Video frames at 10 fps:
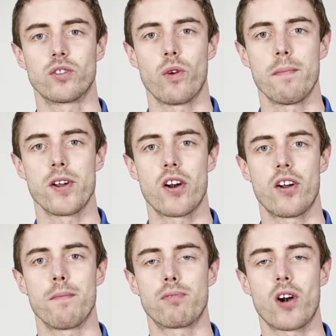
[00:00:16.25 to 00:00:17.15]
webinar
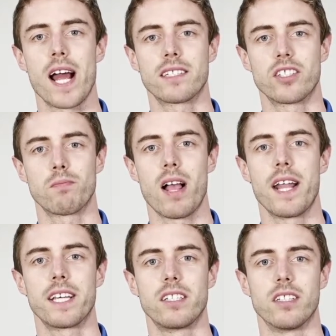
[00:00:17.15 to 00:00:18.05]
on practice
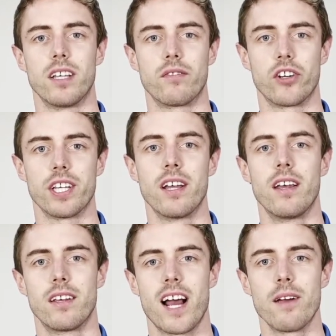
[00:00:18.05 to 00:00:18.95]
planning and delivery.
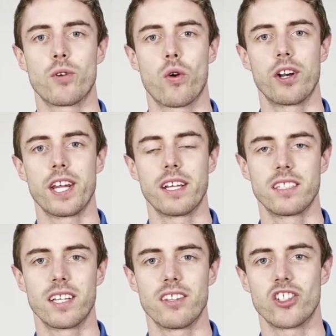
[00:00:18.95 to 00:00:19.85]
I'm Corey
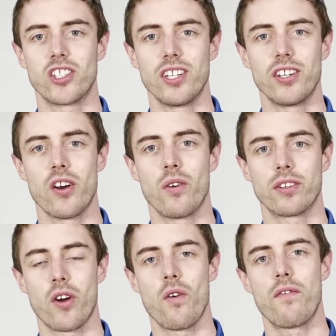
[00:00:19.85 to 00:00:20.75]
Edington, the CEO and
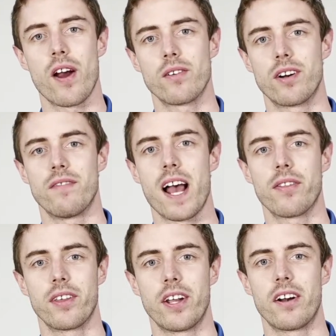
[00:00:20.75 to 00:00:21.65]
co-founder of
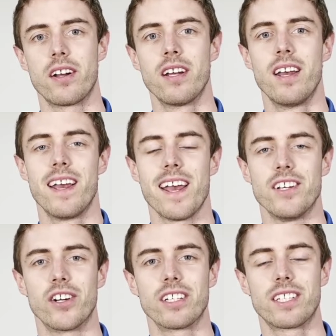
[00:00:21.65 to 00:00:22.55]
Athlete Era, and
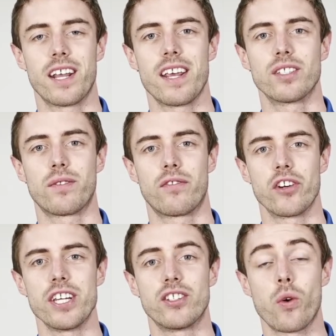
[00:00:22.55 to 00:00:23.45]
during today's
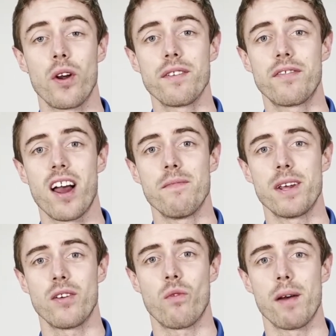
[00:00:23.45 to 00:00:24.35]
free
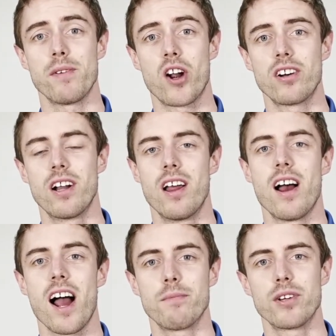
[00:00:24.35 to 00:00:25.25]
25-minute webinar,
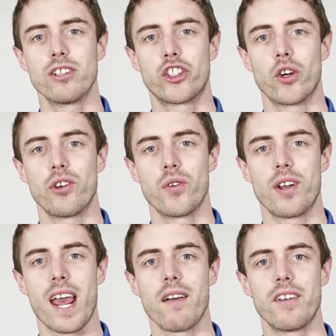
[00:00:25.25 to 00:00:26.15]
I'm going to show you
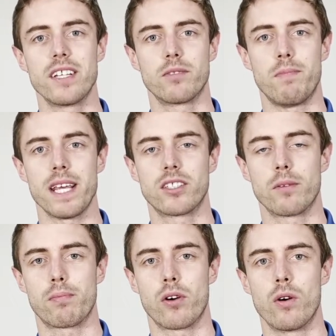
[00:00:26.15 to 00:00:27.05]
an evidence-based
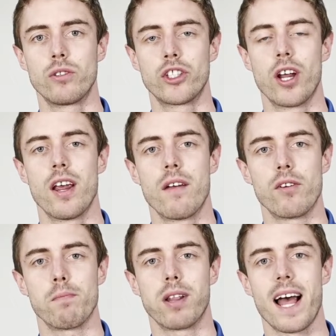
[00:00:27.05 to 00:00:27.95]
approach
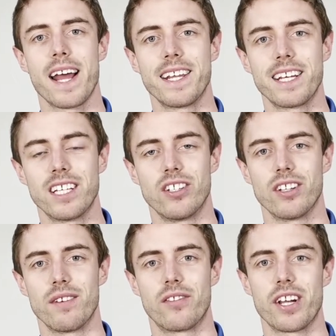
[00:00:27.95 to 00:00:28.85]
for planning and
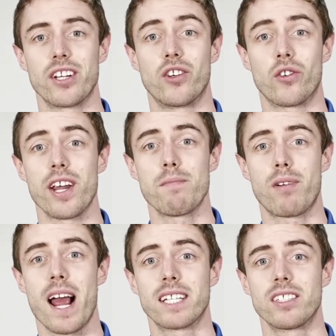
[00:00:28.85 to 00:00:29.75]
delivering great
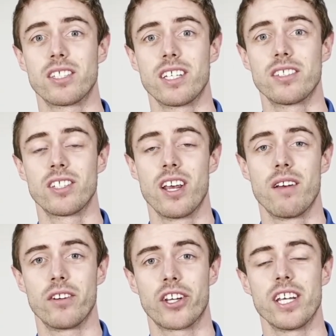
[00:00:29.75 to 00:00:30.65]
practices
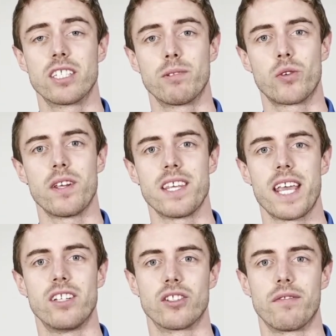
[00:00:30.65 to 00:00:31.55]
for kids between the
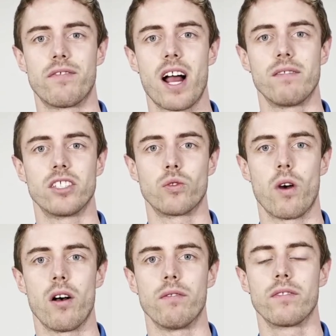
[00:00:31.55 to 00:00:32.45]
ages of 5 to
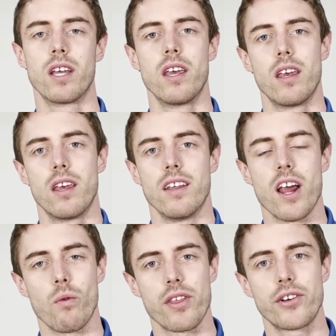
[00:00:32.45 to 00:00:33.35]
12.
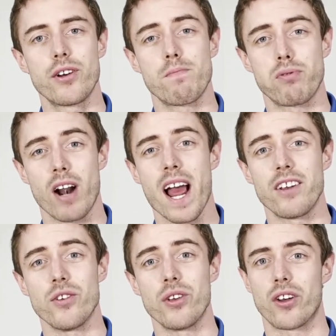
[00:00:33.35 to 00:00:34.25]
Now, whether you're brand
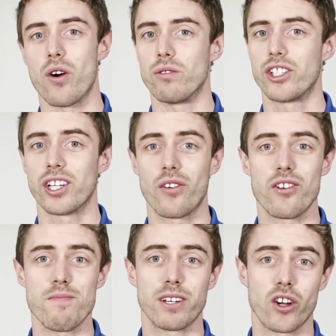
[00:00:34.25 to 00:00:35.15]
new to coaching or
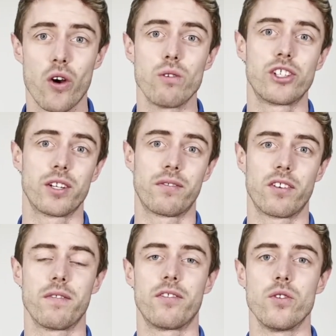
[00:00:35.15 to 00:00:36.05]
you've been coaching
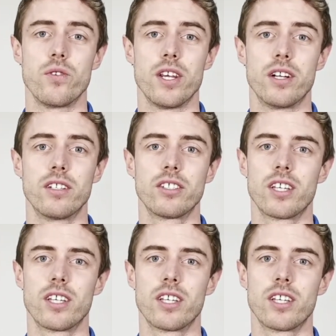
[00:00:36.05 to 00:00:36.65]
for a few years,